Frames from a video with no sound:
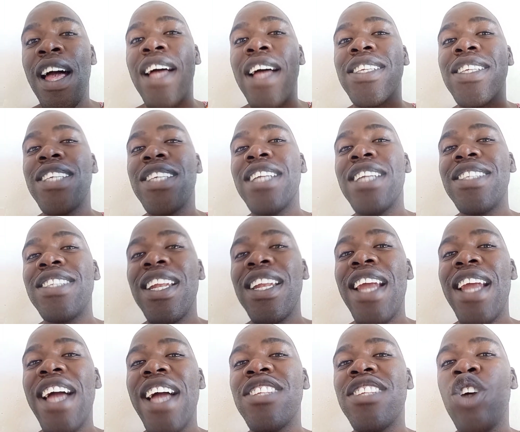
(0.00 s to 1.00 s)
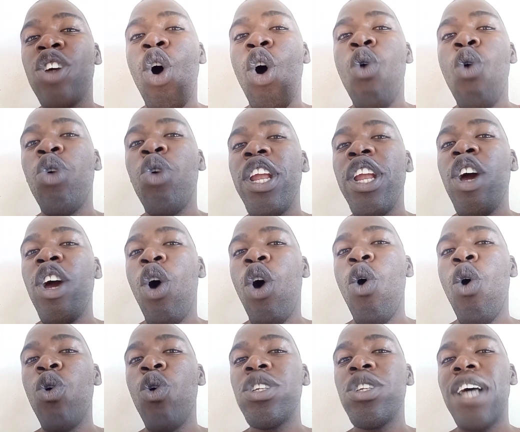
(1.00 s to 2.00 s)
satellites only
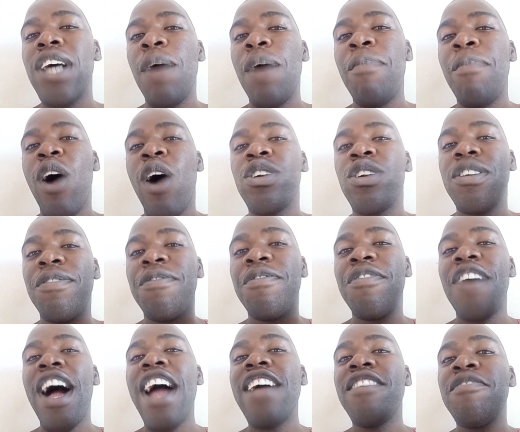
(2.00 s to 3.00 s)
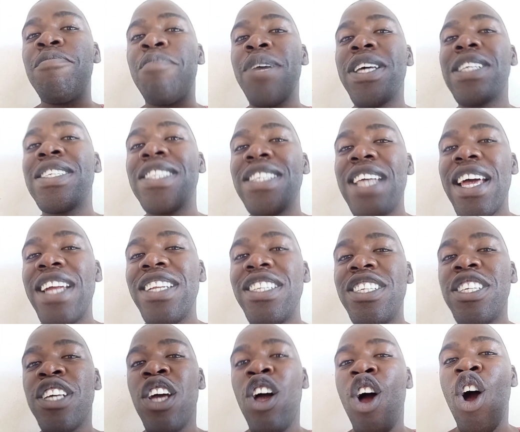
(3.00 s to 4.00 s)
hold about
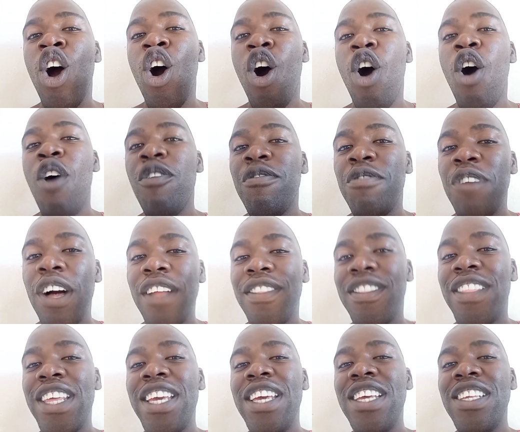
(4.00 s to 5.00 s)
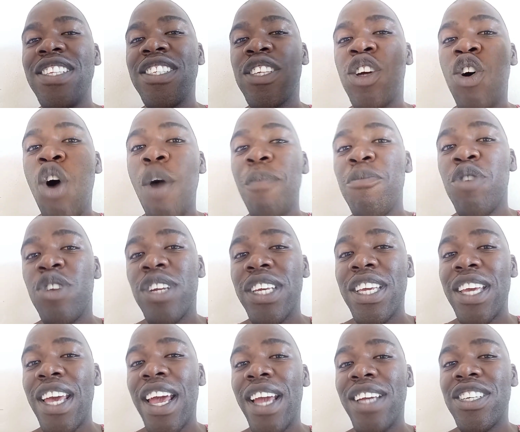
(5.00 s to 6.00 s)
5% of these
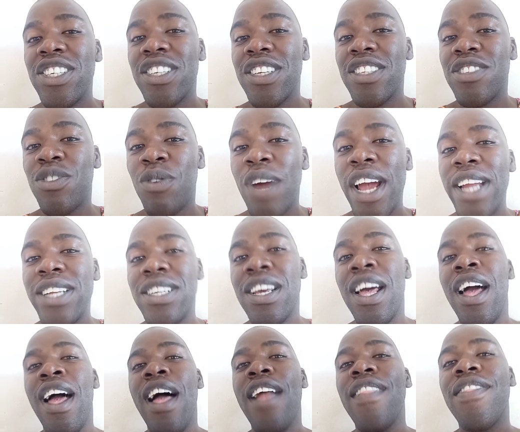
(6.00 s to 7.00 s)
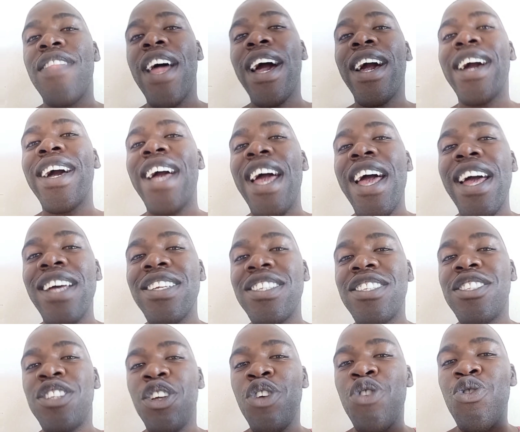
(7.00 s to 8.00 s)
communications, right? The
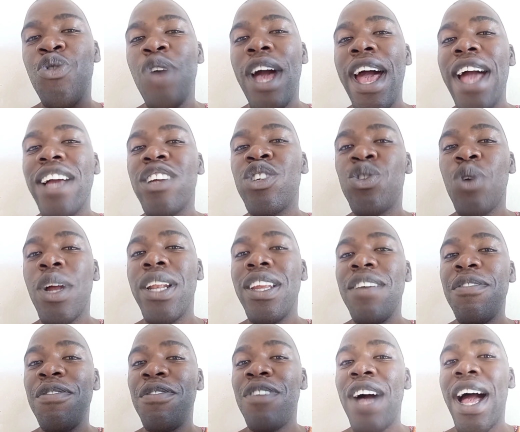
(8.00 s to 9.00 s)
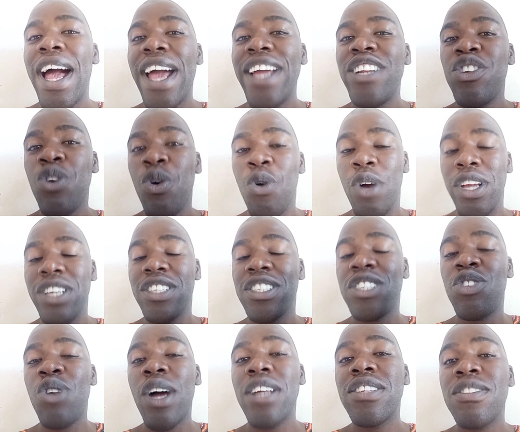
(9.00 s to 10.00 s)
rest you actually find or
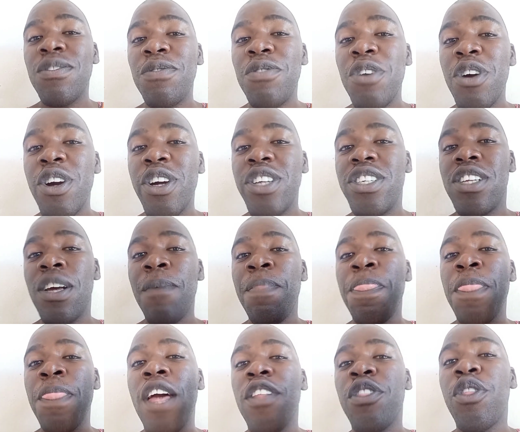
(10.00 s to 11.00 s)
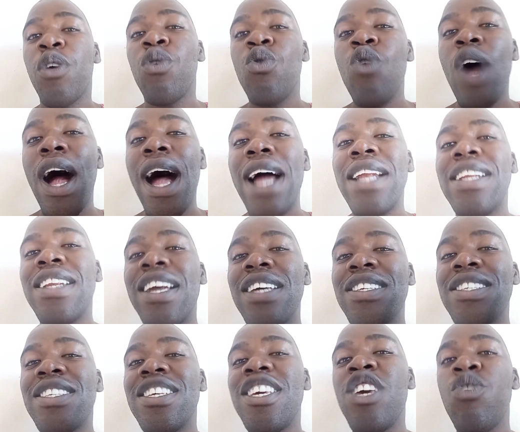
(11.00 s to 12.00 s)
is transferred through
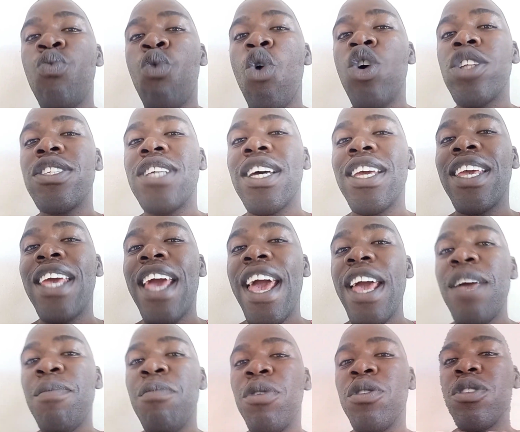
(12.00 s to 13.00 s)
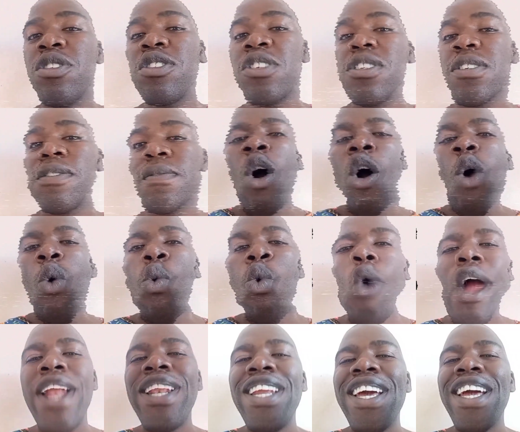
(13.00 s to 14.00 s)
undersea water cables.
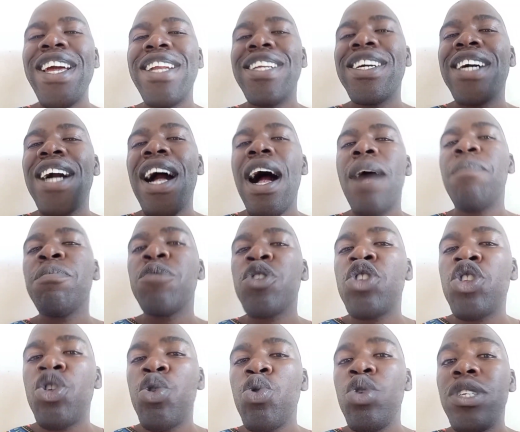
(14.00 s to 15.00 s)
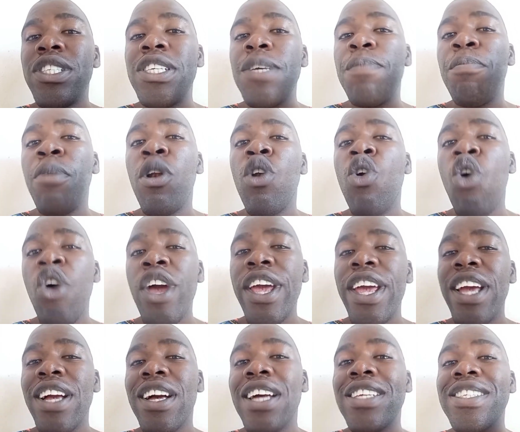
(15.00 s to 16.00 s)
When it comes to
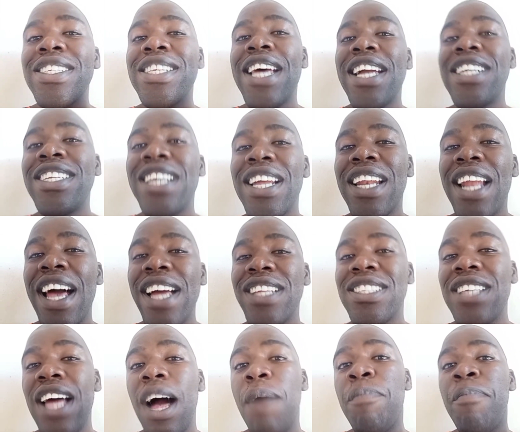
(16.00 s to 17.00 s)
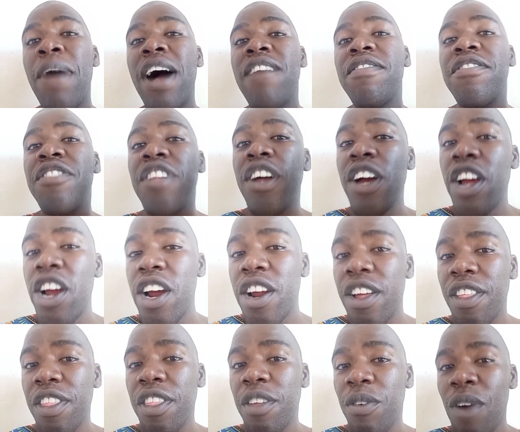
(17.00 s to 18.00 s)
deploying satellites above the
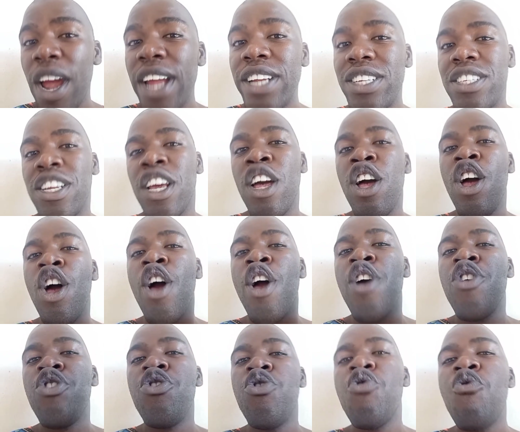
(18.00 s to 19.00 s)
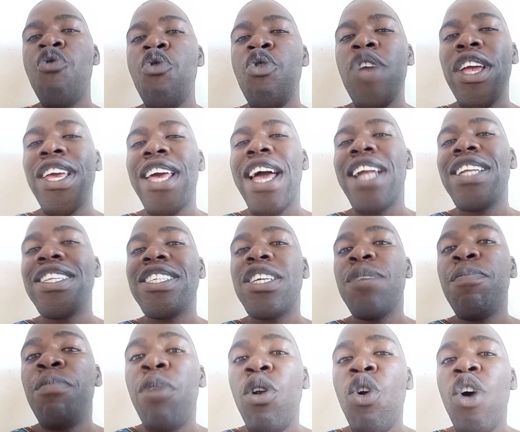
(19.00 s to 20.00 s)
earth, right, you can
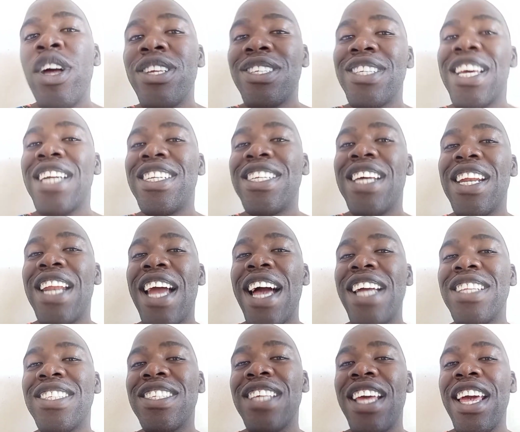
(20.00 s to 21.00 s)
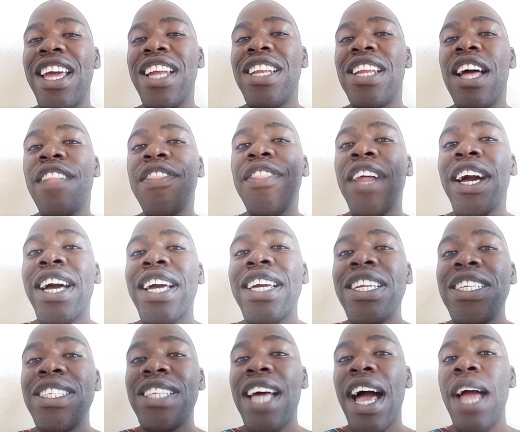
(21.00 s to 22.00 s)
deploy satellites in
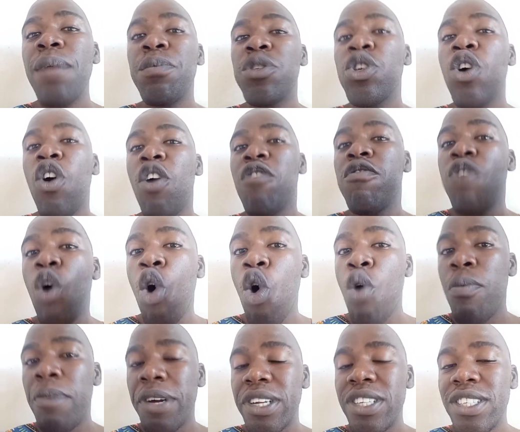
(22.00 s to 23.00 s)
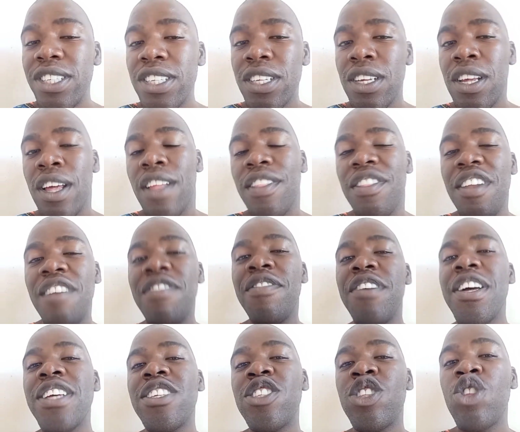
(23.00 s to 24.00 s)
three types of orbit. The
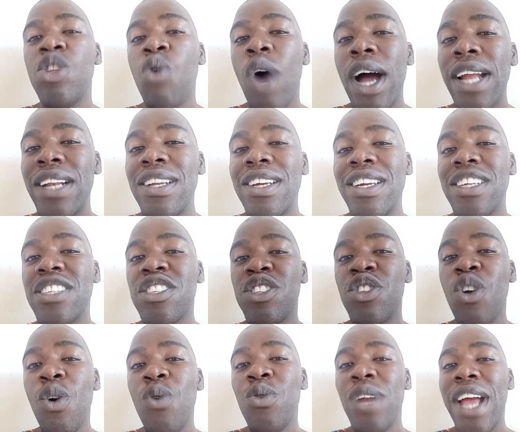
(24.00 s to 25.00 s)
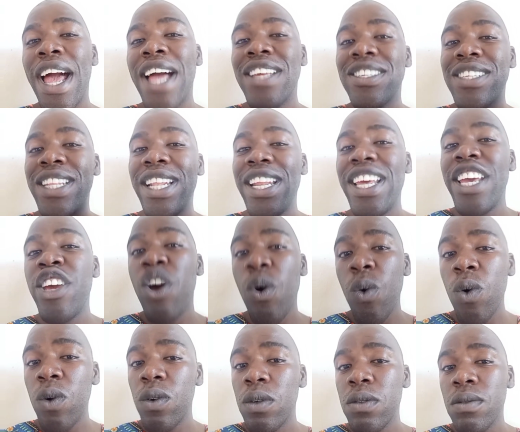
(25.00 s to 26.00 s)
first one is known as LEO,